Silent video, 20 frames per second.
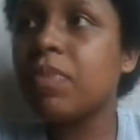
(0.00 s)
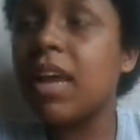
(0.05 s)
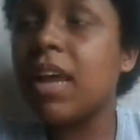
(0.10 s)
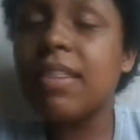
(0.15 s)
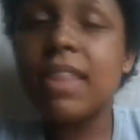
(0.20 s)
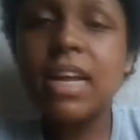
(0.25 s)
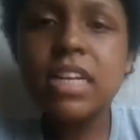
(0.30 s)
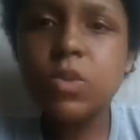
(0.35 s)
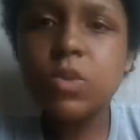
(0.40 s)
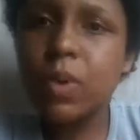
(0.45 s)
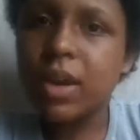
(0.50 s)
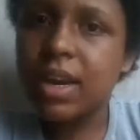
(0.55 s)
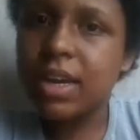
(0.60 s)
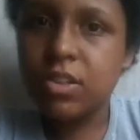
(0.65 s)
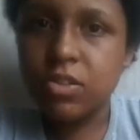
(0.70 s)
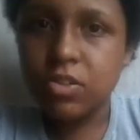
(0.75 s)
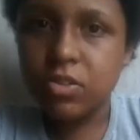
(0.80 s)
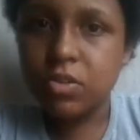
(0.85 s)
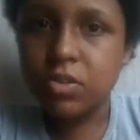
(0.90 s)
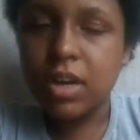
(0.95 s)
that's what I
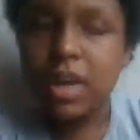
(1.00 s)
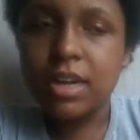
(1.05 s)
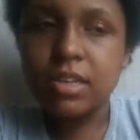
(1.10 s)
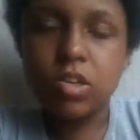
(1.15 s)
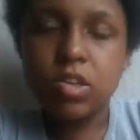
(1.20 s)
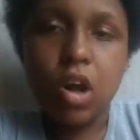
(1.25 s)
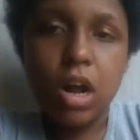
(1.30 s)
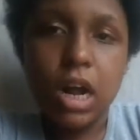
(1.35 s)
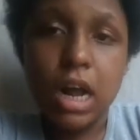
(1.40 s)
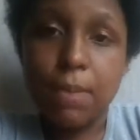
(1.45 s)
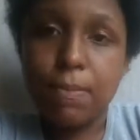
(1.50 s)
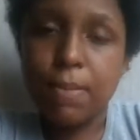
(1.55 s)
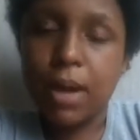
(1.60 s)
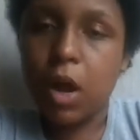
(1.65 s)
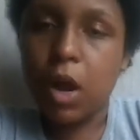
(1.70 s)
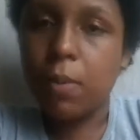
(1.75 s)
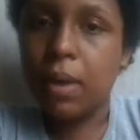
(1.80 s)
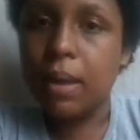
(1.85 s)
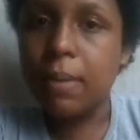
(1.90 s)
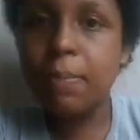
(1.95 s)
do. I talk
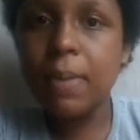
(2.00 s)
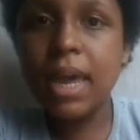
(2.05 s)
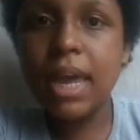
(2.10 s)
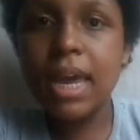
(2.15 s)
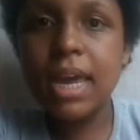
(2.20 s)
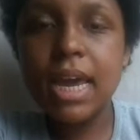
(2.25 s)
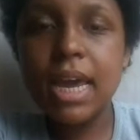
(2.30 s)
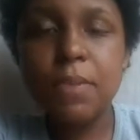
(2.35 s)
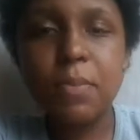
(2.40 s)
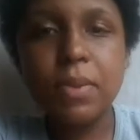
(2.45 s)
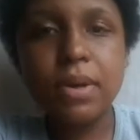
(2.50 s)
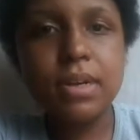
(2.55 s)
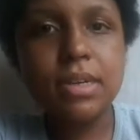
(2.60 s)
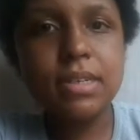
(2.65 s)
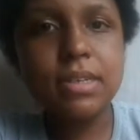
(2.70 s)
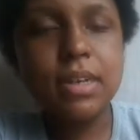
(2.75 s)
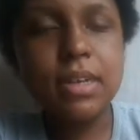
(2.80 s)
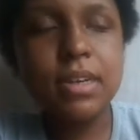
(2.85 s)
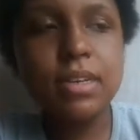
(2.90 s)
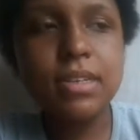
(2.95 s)
about my pain and my
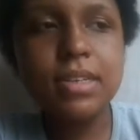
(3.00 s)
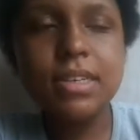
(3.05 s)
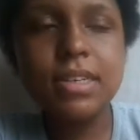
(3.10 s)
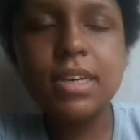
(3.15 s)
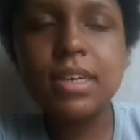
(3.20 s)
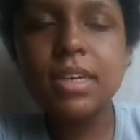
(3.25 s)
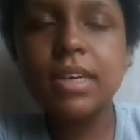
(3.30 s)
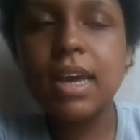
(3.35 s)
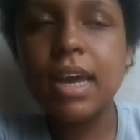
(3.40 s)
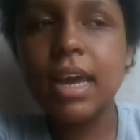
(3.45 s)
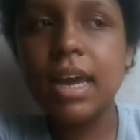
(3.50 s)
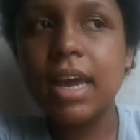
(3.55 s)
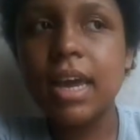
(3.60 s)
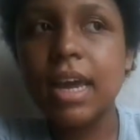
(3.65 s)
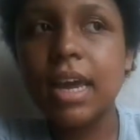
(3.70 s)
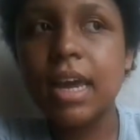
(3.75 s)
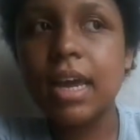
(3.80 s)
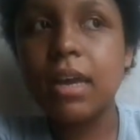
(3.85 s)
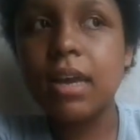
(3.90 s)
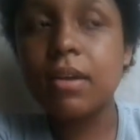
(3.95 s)
anxiety
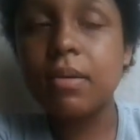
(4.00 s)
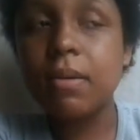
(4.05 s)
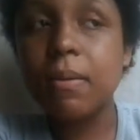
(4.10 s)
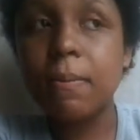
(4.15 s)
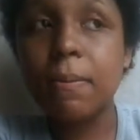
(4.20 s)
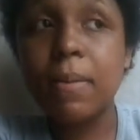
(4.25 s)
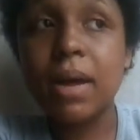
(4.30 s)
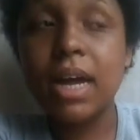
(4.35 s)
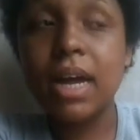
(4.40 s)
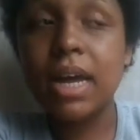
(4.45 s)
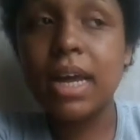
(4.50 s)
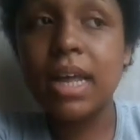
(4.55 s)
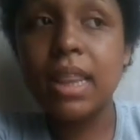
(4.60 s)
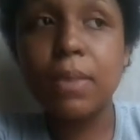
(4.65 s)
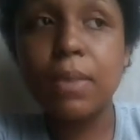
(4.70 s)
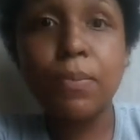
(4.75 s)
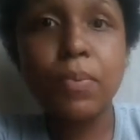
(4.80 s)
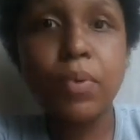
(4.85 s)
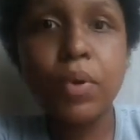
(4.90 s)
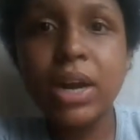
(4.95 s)
and my
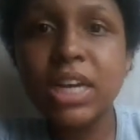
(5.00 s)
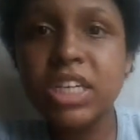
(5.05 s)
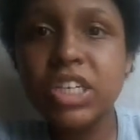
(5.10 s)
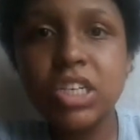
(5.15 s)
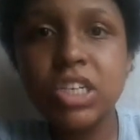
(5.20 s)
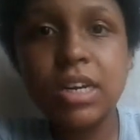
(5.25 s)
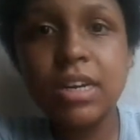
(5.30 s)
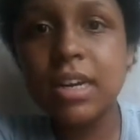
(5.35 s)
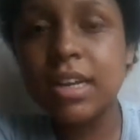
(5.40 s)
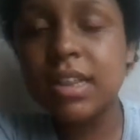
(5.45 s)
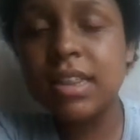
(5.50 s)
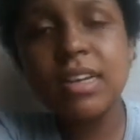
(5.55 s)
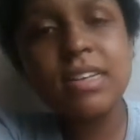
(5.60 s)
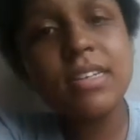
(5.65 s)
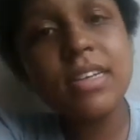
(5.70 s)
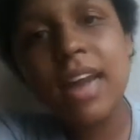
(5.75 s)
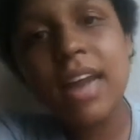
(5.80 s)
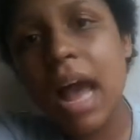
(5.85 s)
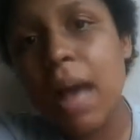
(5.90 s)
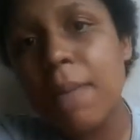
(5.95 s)
depression and things
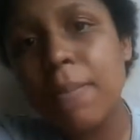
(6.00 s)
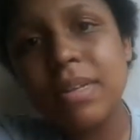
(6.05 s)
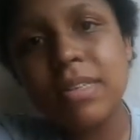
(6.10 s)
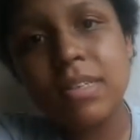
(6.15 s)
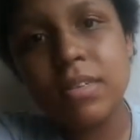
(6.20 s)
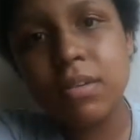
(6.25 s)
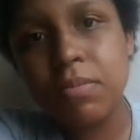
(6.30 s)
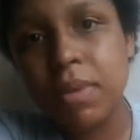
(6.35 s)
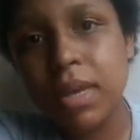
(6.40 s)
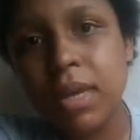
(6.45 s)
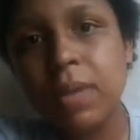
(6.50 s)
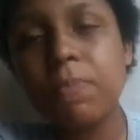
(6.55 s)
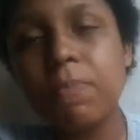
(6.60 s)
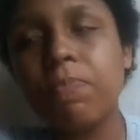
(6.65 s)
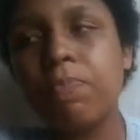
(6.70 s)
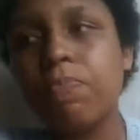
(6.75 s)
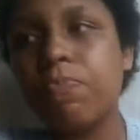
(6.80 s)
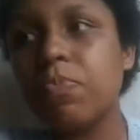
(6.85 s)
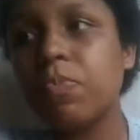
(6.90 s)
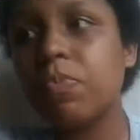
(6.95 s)
that happen to me,
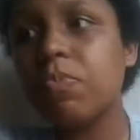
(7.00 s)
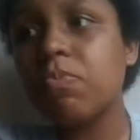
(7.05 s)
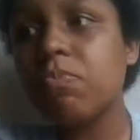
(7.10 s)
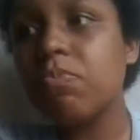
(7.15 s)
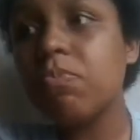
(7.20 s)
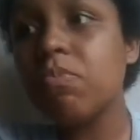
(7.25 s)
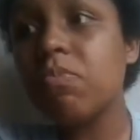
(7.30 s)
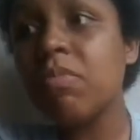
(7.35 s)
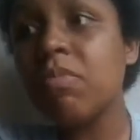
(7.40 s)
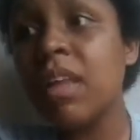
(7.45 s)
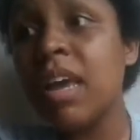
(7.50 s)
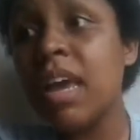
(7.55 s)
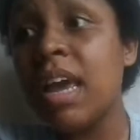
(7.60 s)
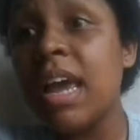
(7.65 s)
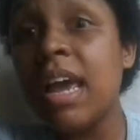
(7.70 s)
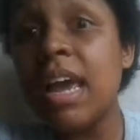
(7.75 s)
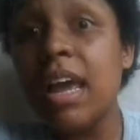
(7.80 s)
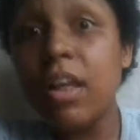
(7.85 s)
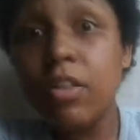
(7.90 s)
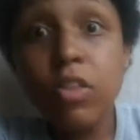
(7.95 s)

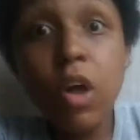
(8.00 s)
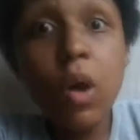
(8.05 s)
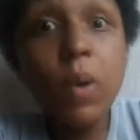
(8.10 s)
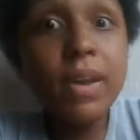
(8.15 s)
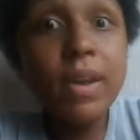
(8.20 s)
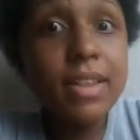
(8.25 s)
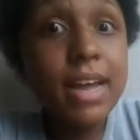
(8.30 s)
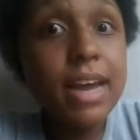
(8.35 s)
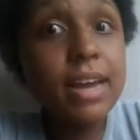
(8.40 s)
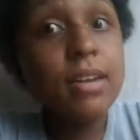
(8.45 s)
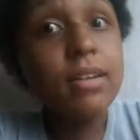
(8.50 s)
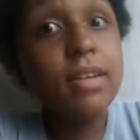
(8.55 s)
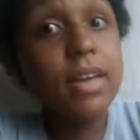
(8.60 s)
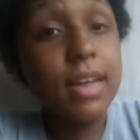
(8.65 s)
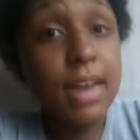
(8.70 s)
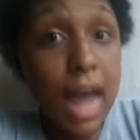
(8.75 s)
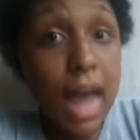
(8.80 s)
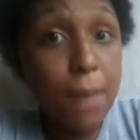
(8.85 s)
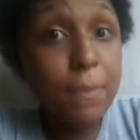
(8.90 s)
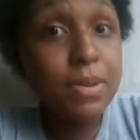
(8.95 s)
knowing that
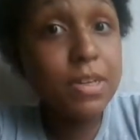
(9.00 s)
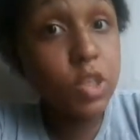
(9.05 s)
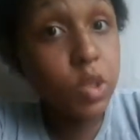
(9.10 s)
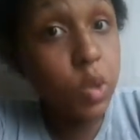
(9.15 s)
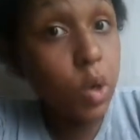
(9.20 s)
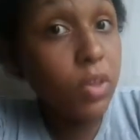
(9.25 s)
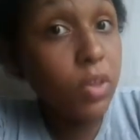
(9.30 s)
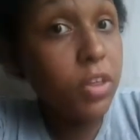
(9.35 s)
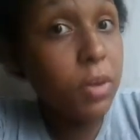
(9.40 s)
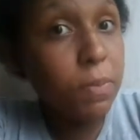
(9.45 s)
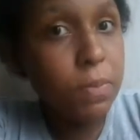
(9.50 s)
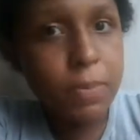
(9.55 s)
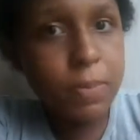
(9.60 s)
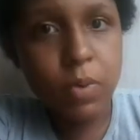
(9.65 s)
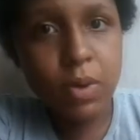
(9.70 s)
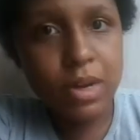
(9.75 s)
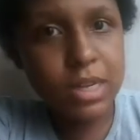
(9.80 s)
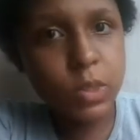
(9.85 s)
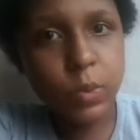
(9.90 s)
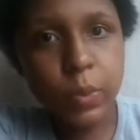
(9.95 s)
it happens to other
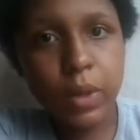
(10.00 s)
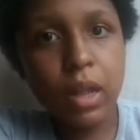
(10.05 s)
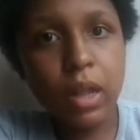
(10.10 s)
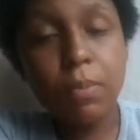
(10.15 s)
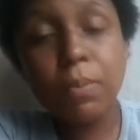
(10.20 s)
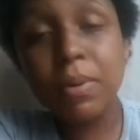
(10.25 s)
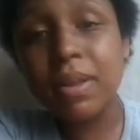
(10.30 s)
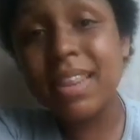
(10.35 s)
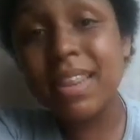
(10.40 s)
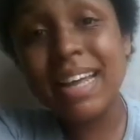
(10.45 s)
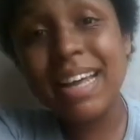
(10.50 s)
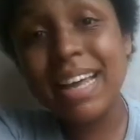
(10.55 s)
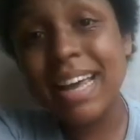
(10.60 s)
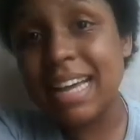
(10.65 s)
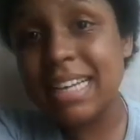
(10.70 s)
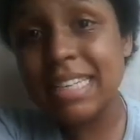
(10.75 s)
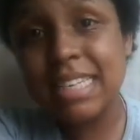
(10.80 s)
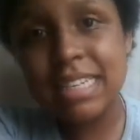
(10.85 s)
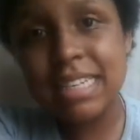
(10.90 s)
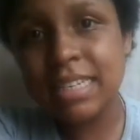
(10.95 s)
people as well, but they
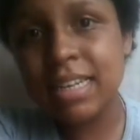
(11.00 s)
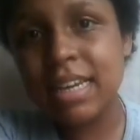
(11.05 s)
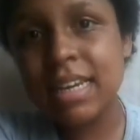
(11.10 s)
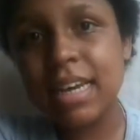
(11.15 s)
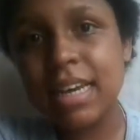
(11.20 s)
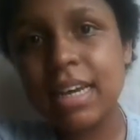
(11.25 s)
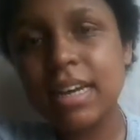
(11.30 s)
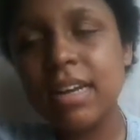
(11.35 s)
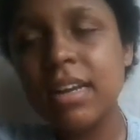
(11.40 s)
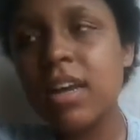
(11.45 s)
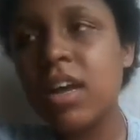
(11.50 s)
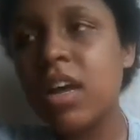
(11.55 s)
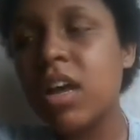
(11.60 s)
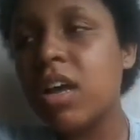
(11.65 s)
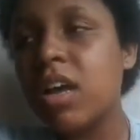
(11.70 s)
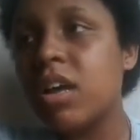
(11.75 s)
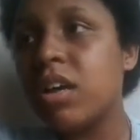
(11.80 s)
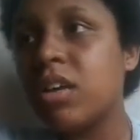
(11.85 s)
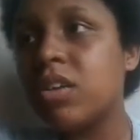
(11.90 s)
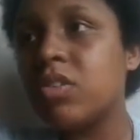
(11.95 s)
can't say it.
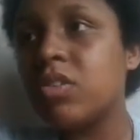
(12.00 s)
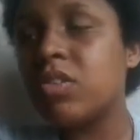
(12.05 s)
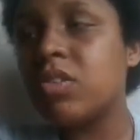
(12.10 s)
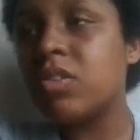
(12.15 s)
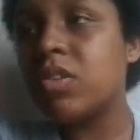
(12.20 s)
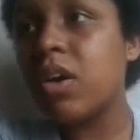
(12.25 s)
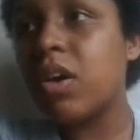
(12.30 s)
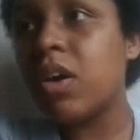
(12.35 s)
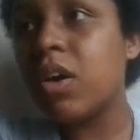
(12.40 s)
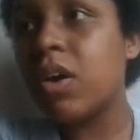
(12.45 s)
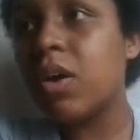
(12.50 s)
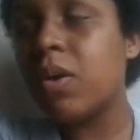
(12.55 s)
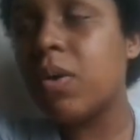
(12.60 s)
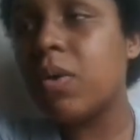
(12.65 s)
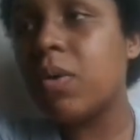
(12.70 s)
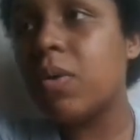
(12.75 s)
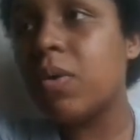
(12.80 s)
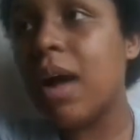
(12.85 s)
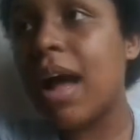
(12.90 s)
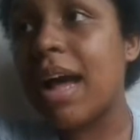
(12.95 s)

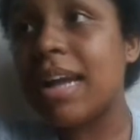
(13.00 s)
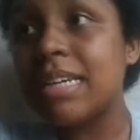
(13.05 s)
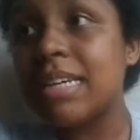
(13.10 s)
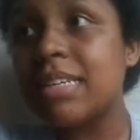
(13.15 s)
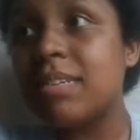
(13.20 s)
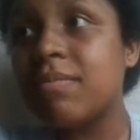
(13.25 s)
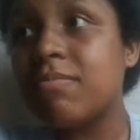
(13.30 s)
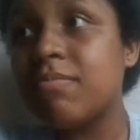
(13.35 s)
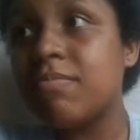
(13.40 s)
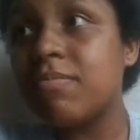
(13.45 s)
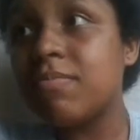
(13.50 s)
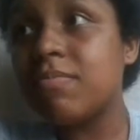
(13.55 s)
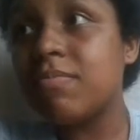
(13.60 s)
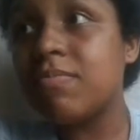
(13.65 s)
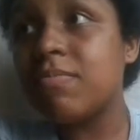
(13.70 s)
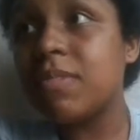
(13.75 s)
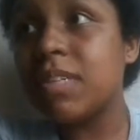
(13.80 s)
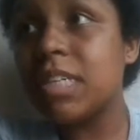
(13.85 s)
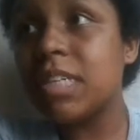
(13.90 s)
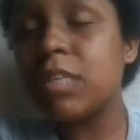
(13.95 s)
So I
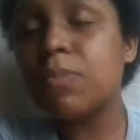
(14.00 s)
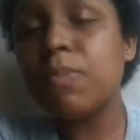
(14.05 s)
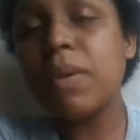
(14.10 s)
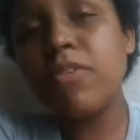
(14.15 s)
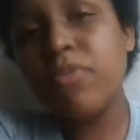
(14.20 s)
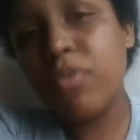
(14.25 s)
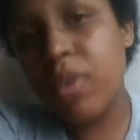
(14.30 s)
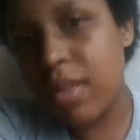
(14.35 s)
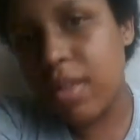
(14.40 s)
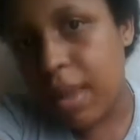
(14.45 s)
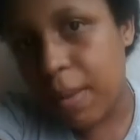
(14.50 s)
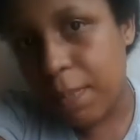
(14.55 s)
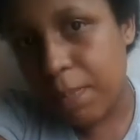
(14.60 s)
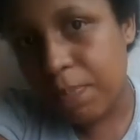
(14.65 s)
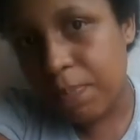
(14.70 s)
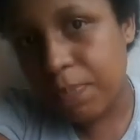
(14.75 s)
speak for them.